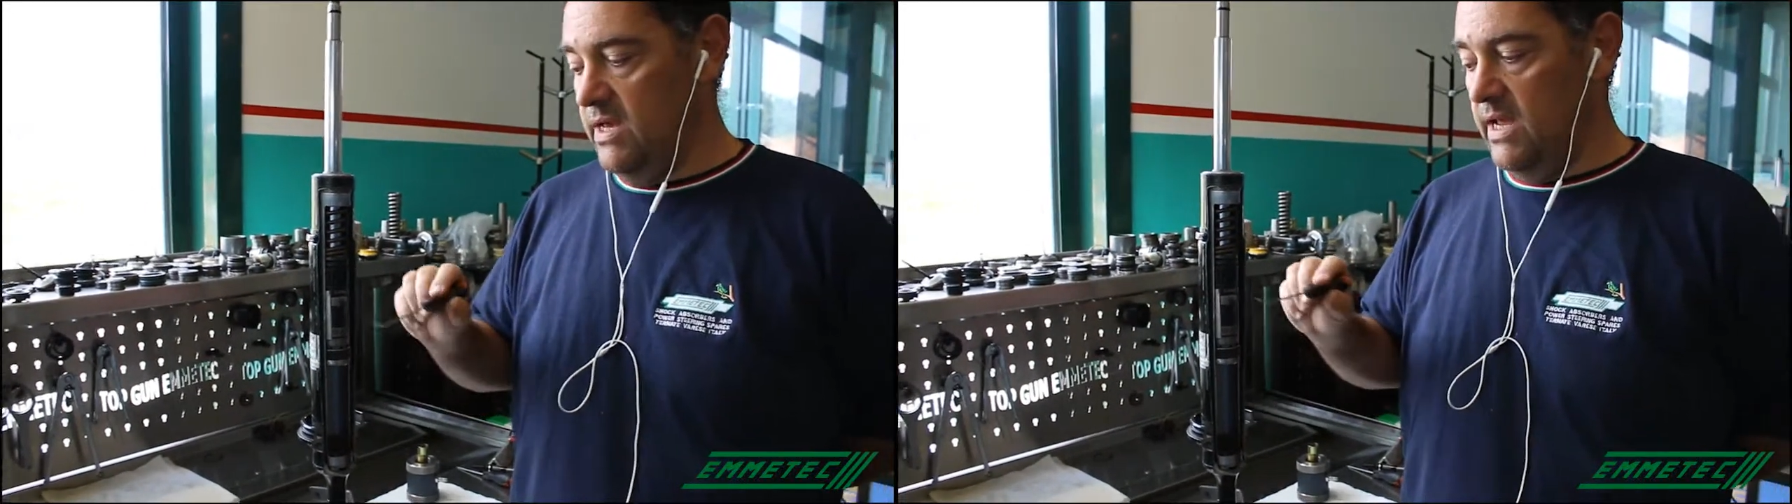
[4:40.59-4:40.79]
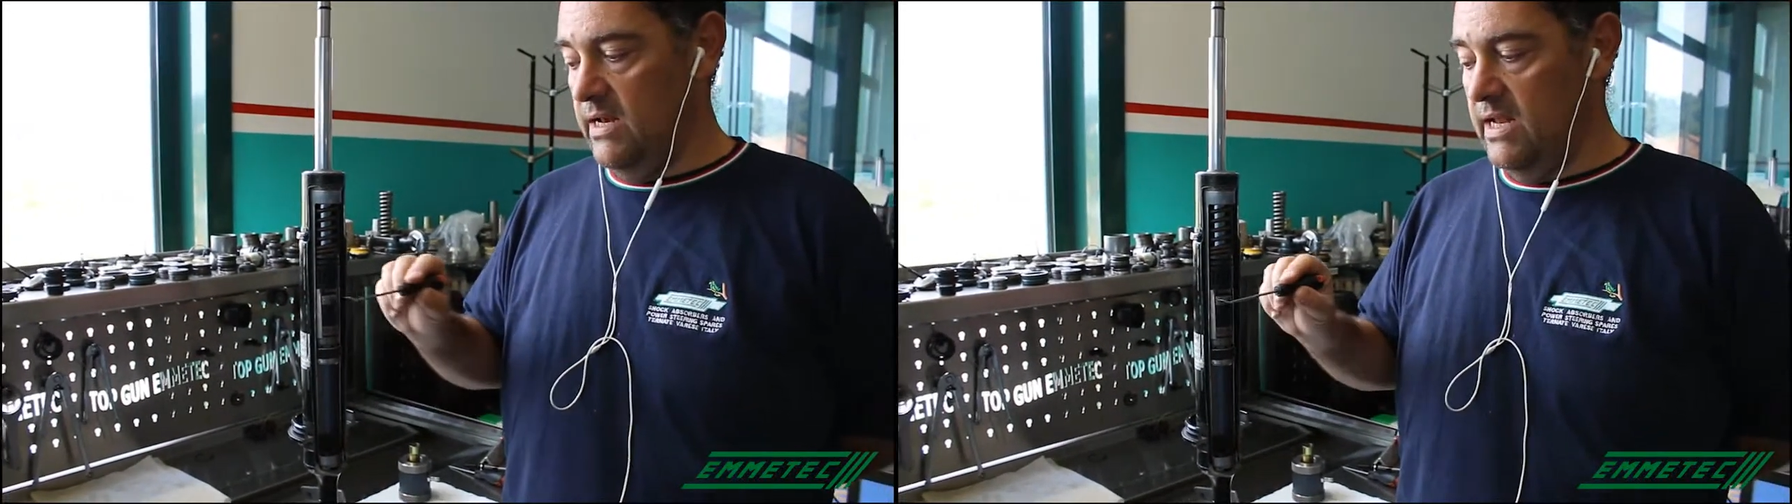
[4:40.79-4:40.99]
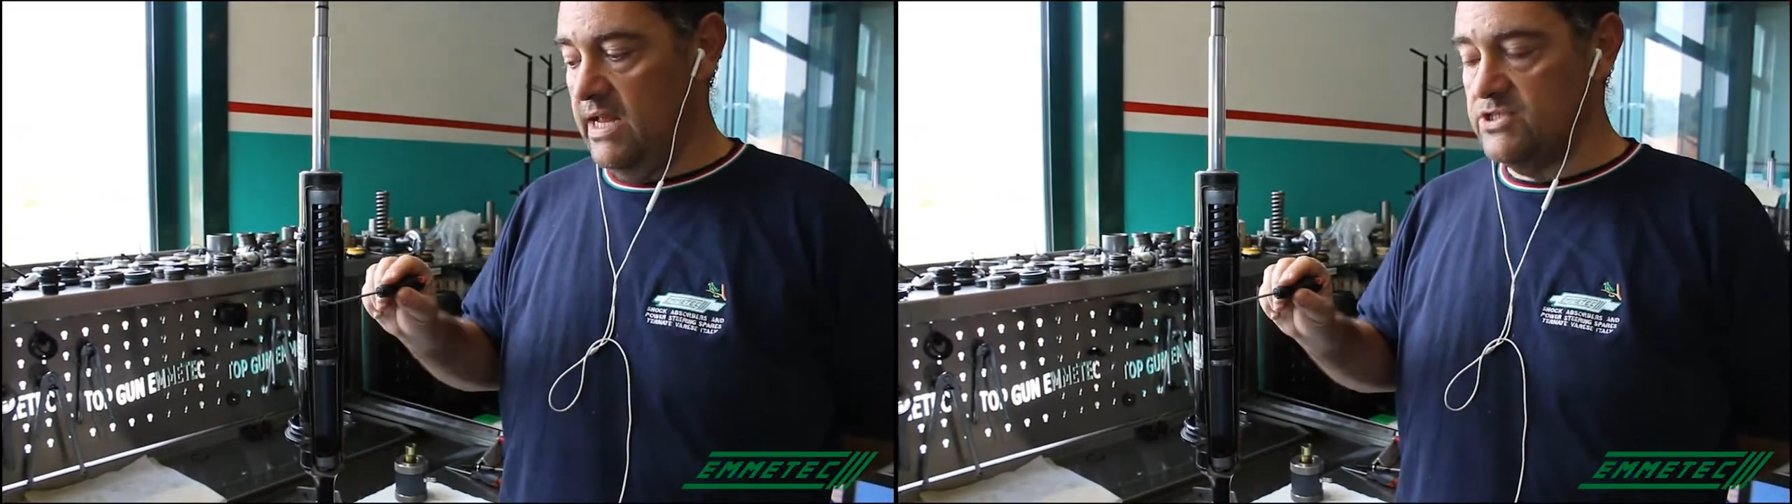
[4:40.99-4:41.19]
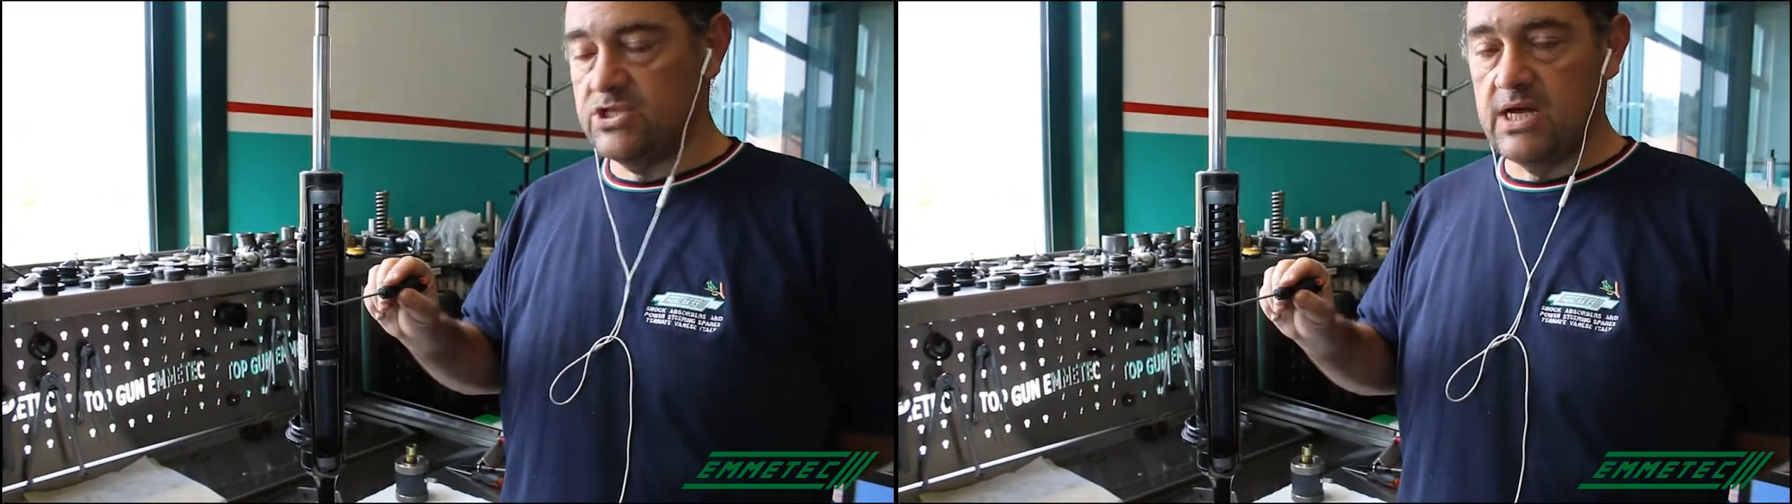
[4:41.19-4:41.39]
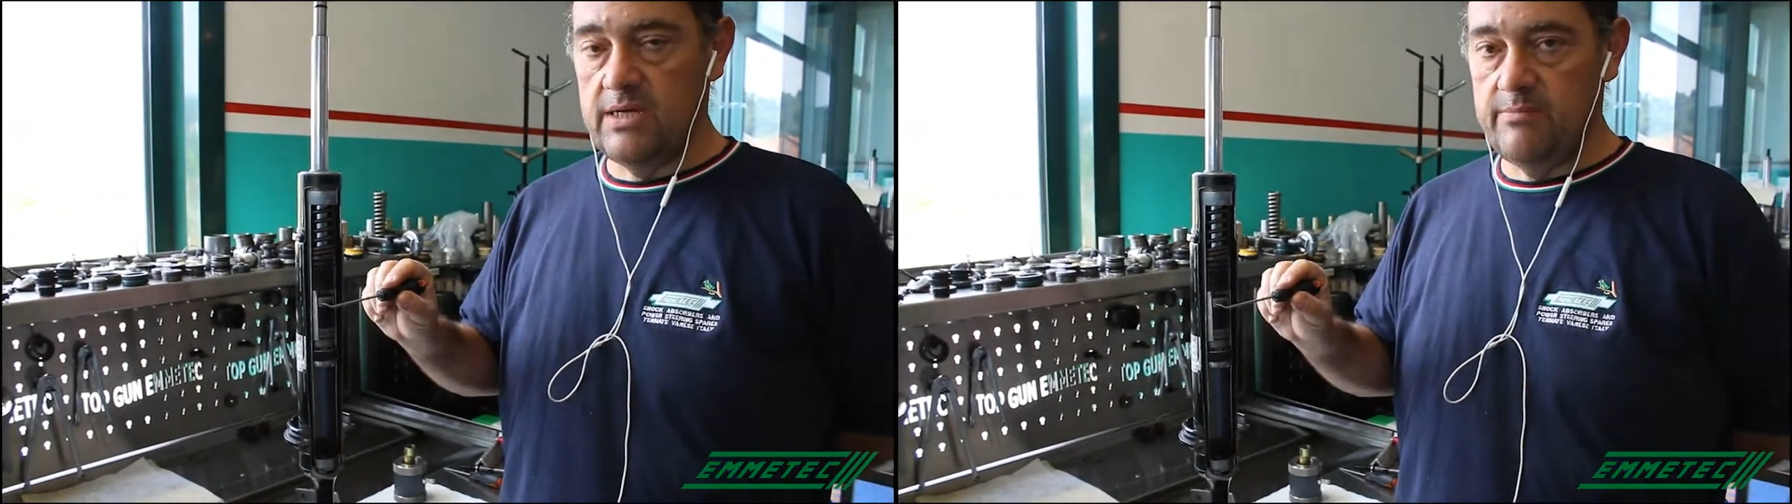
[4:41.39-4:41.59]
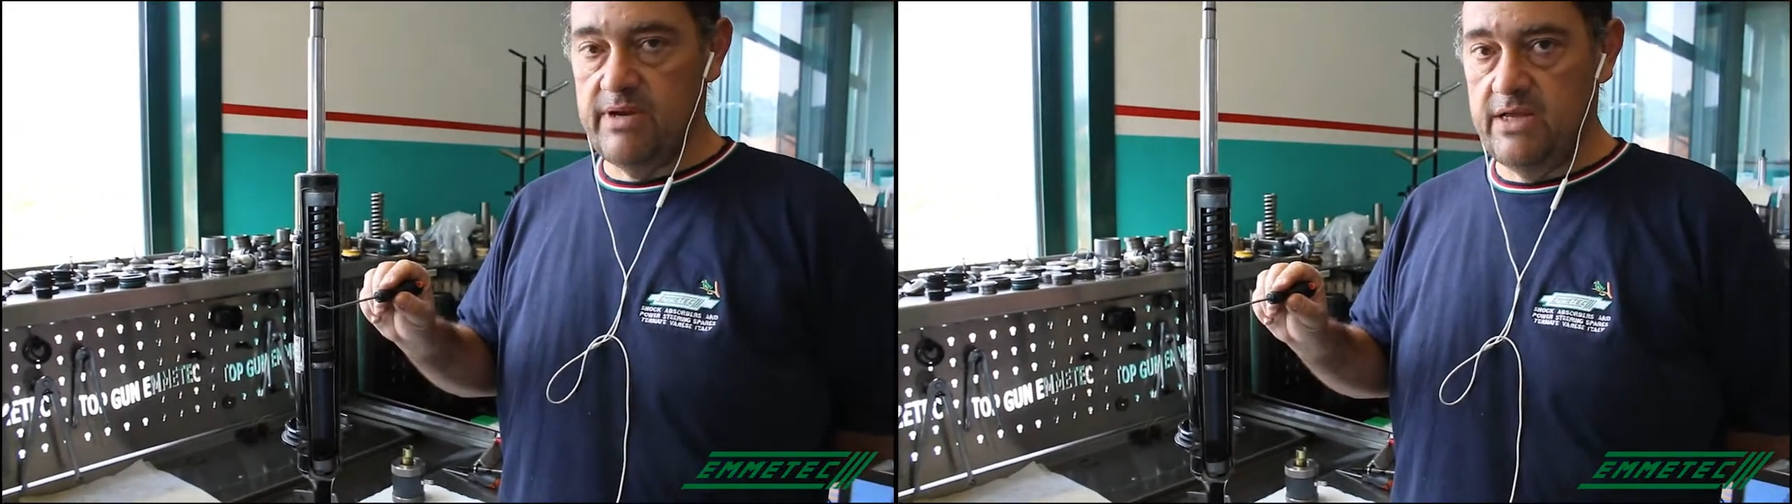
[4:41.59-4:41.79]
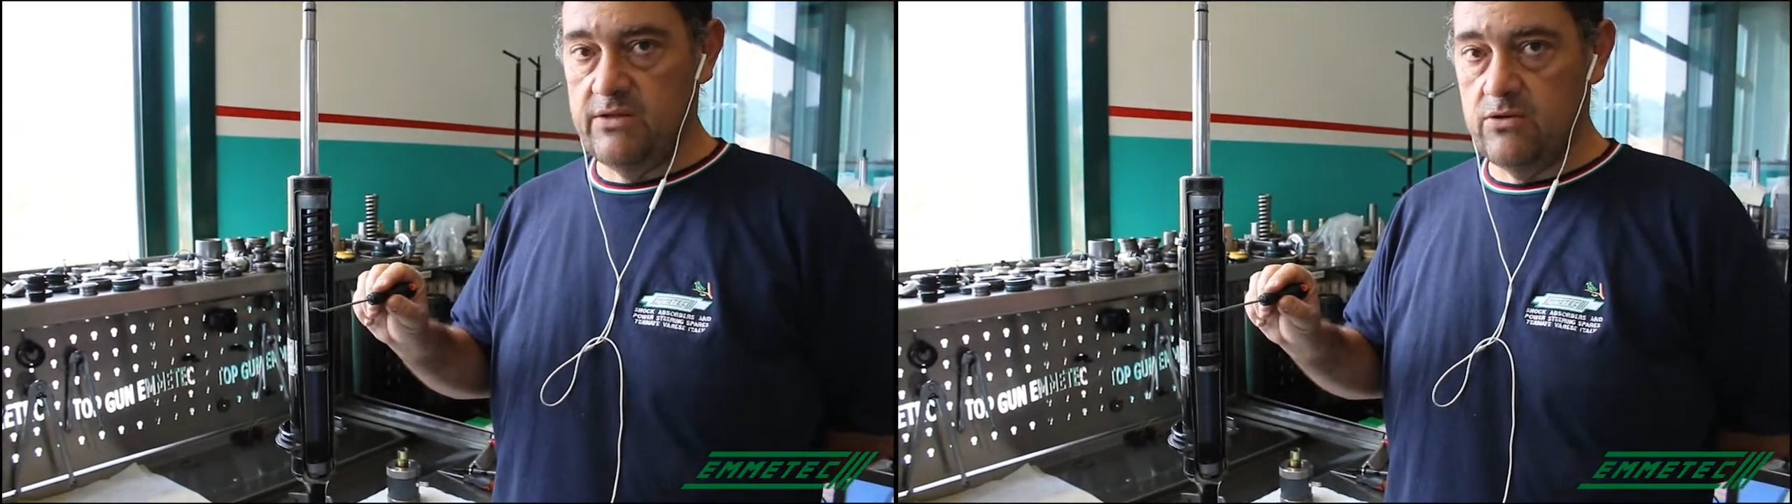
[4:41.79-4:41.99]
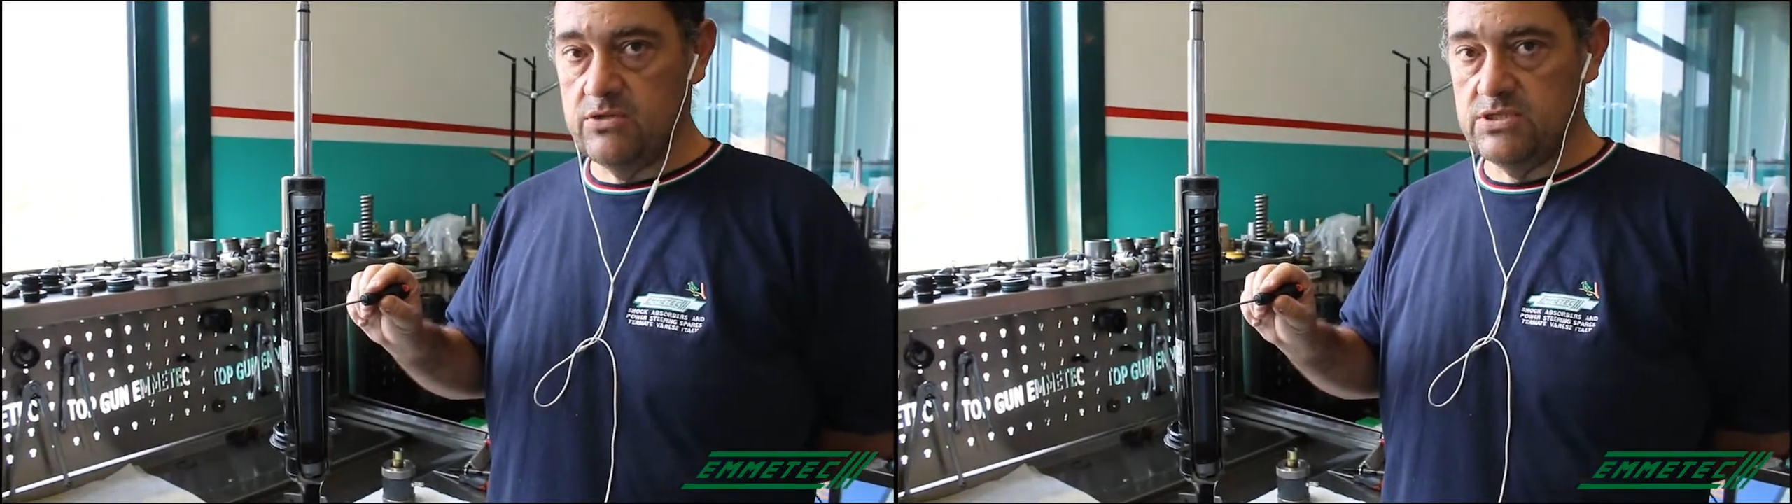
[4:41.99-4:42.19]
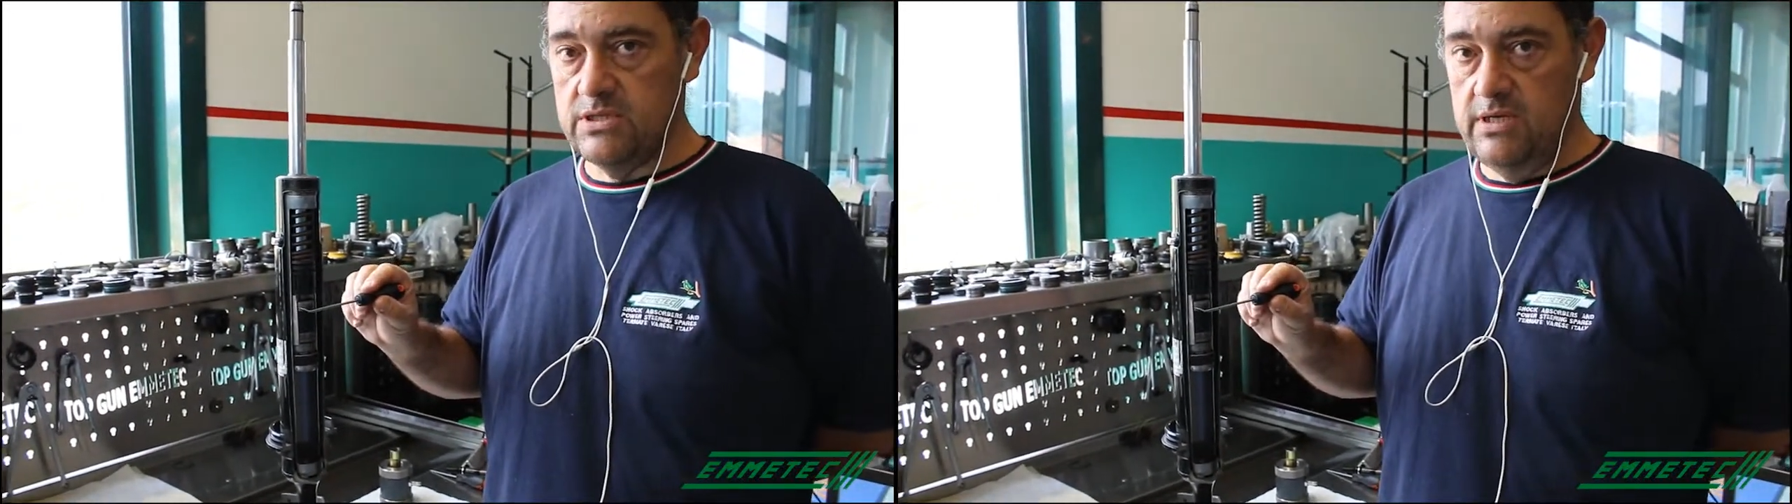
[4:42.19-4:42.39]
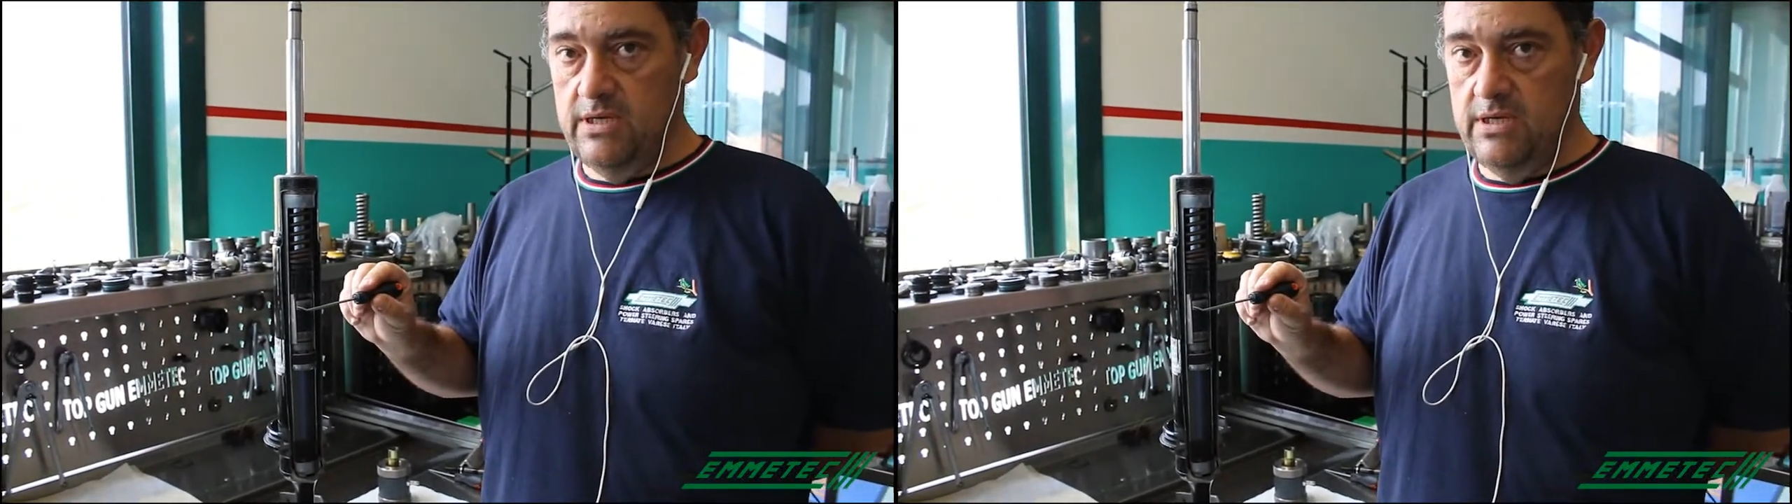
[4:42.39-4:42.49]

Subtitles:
and large calibrators